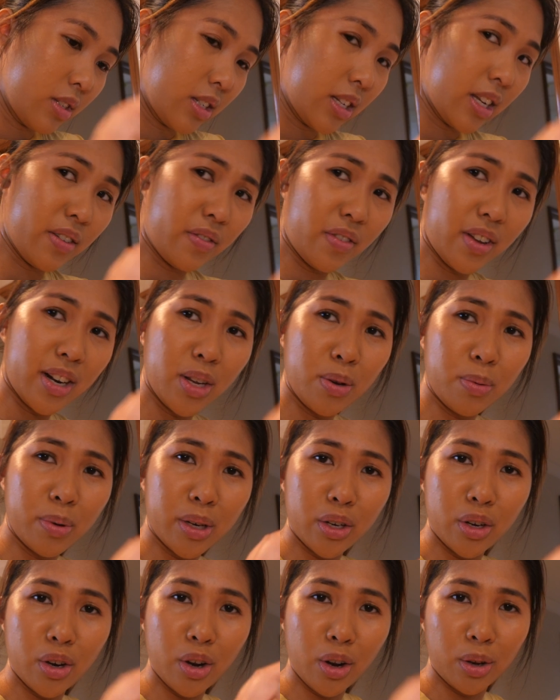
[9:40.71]
If
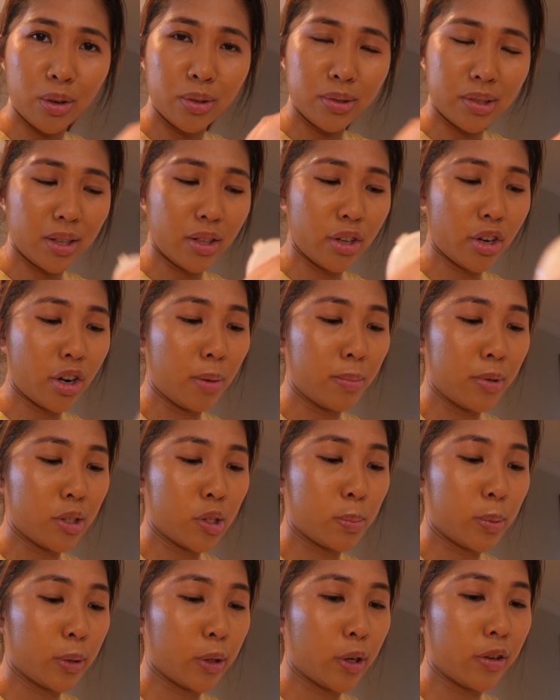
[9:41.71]
anyone knows in the comments
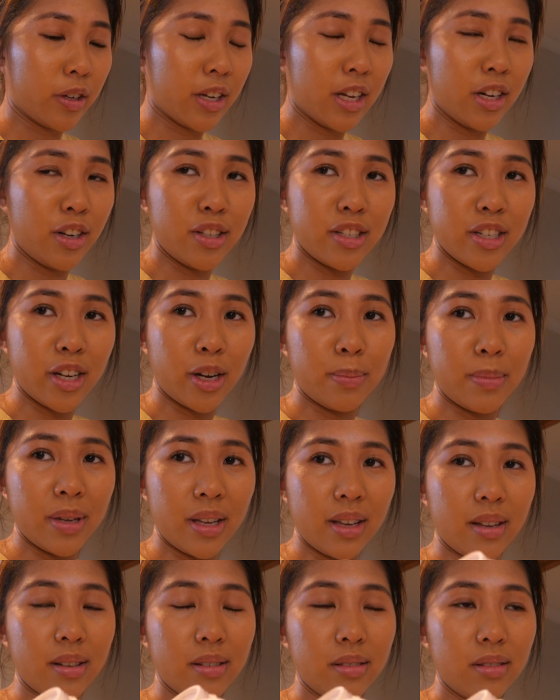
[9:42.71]
below, can you tell
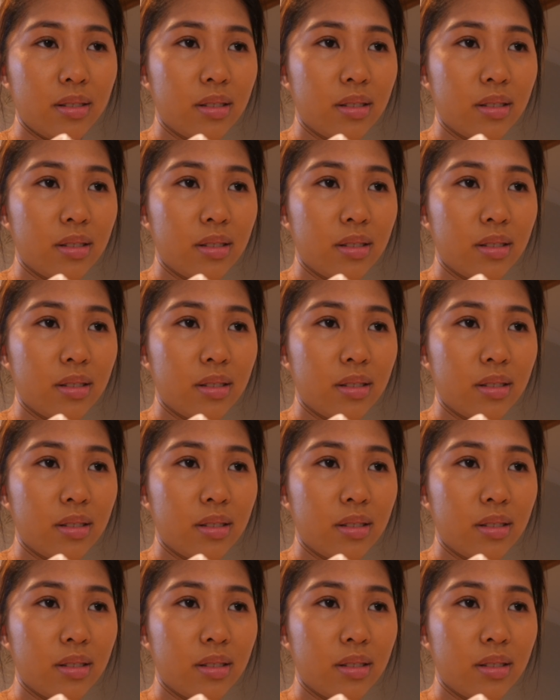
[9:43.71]
me